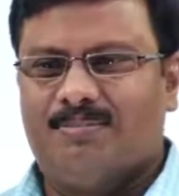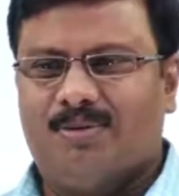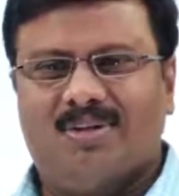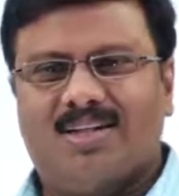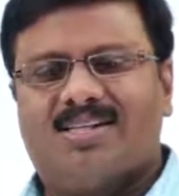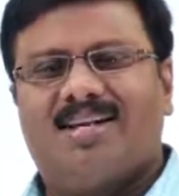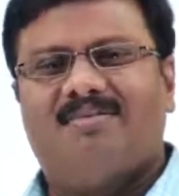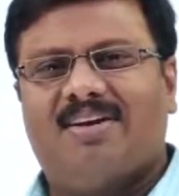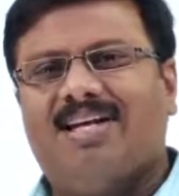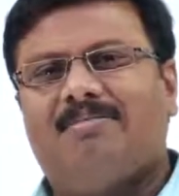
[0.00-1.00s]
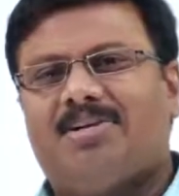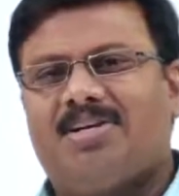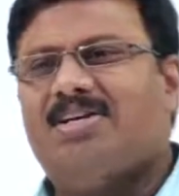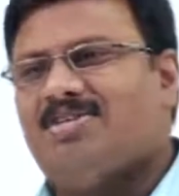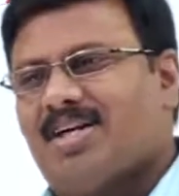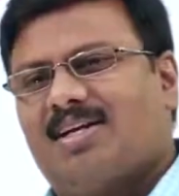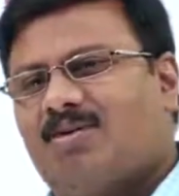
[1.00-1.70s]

put this in a weighing machine and checked